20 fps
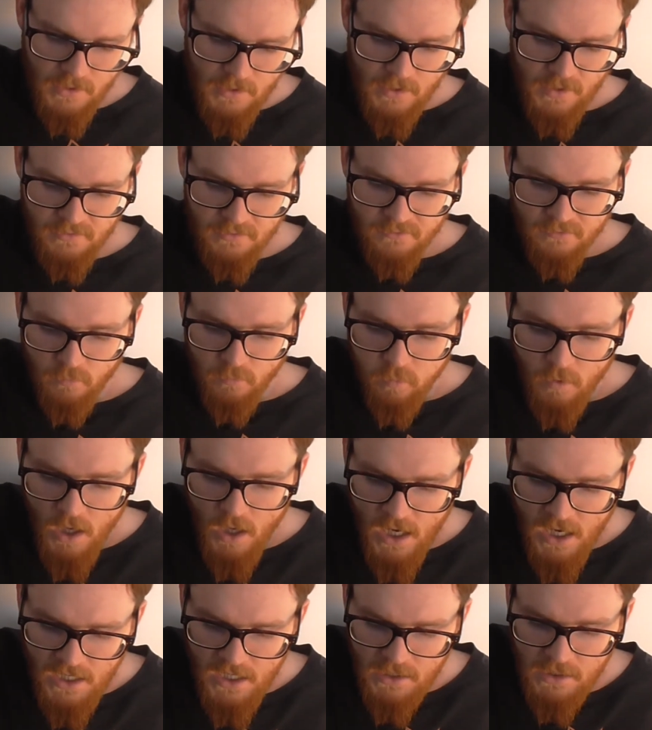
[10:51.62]
as to
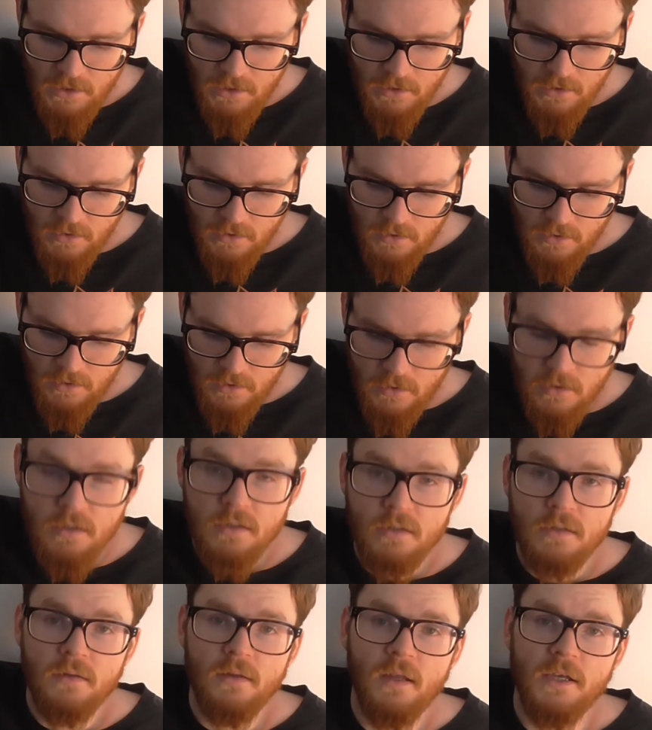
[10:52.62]
why
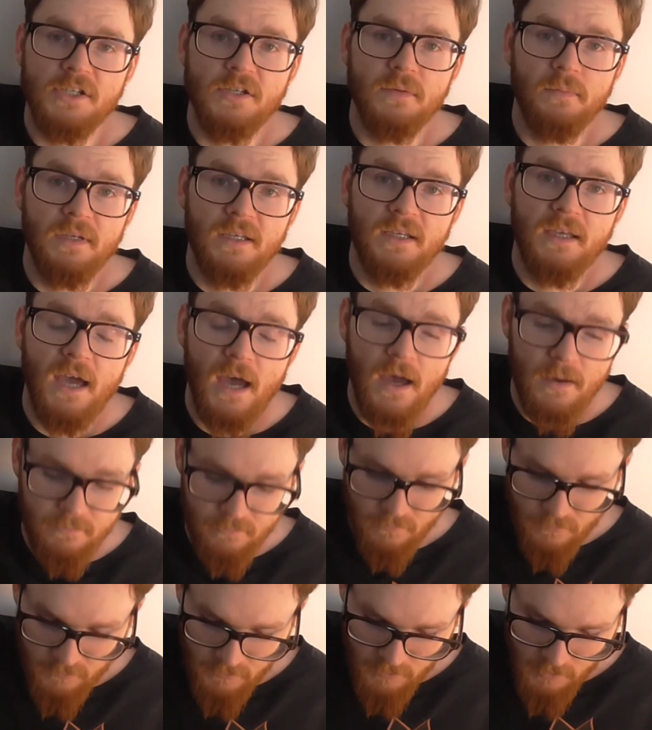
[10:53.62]
they should be
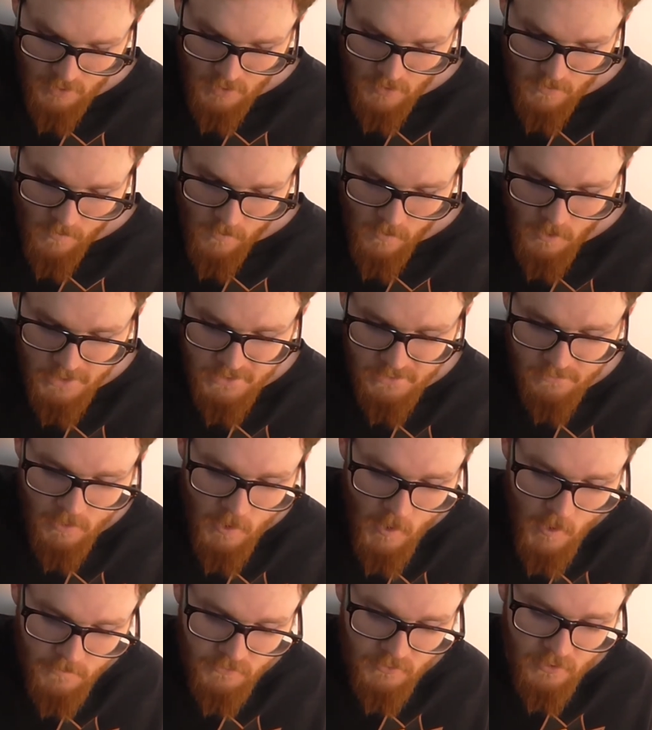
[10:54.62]
kept. Autumn
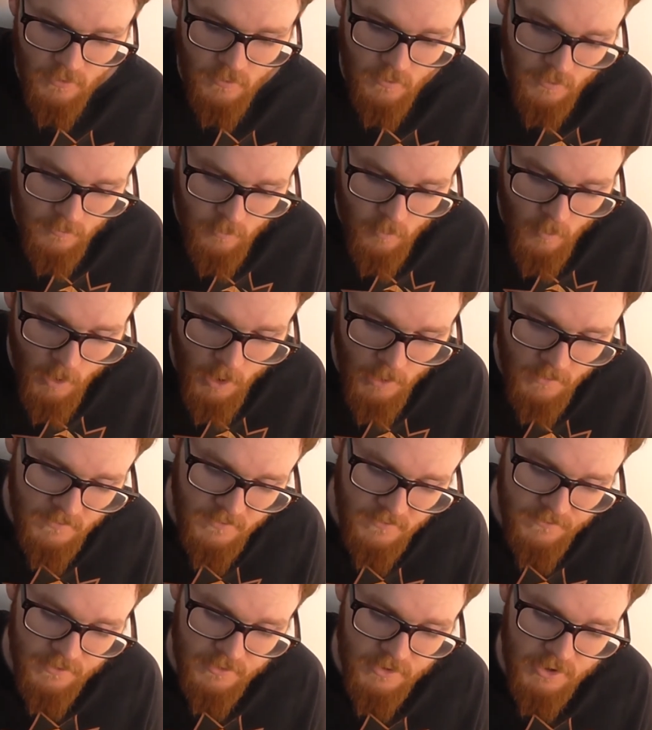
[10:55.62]
hopes her good
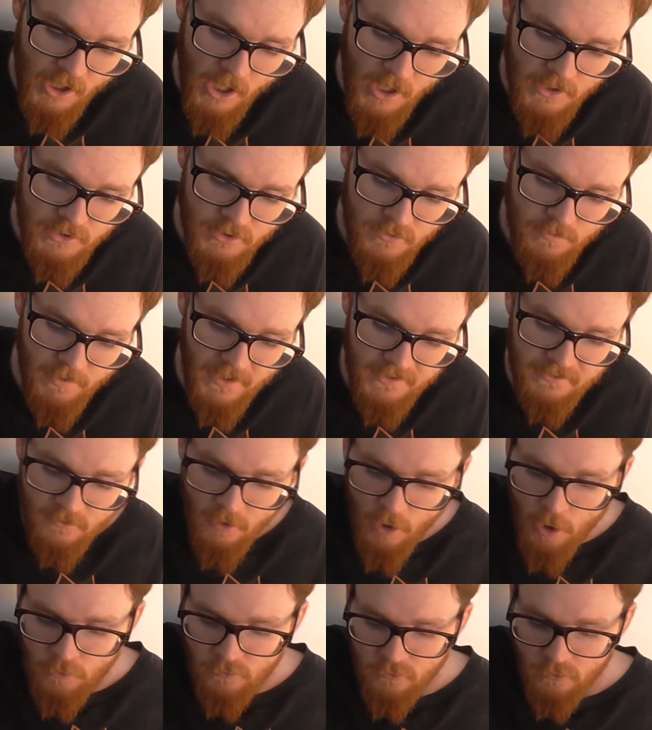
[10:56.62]
qualities are judged by
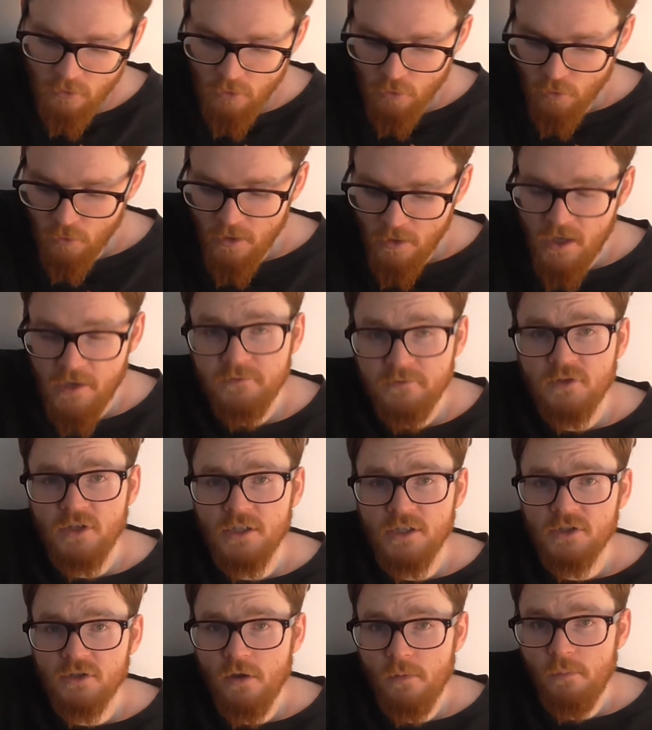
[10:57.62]
those who have
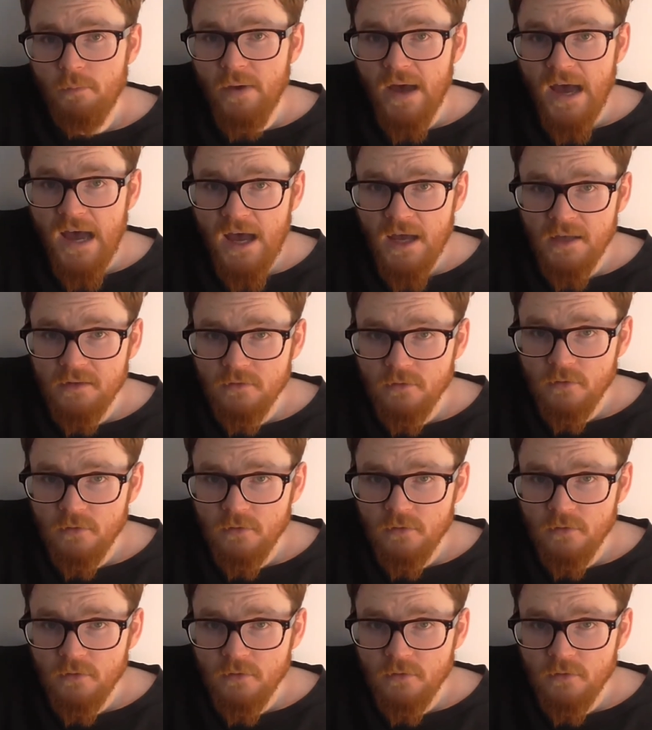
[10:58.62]
judged her bad